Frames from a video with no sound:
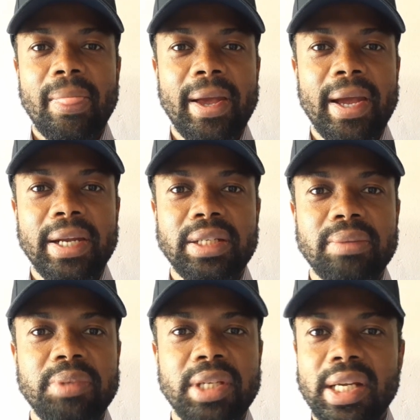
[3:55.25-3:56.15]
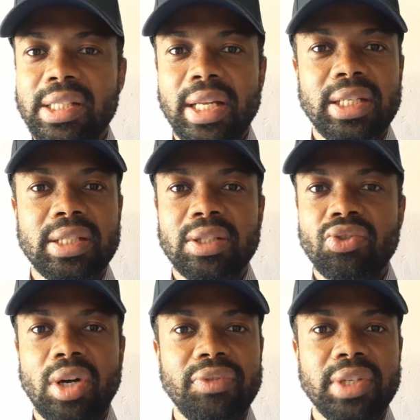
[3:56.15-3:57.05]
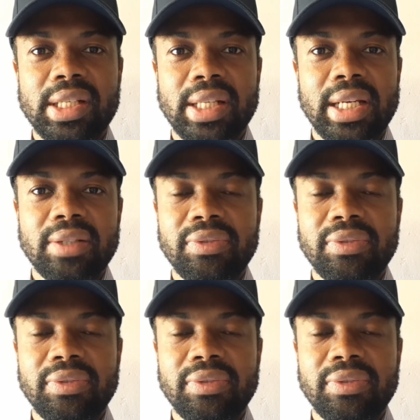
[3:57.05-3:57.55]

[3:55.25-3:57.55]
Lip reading: and years later, 12 years later,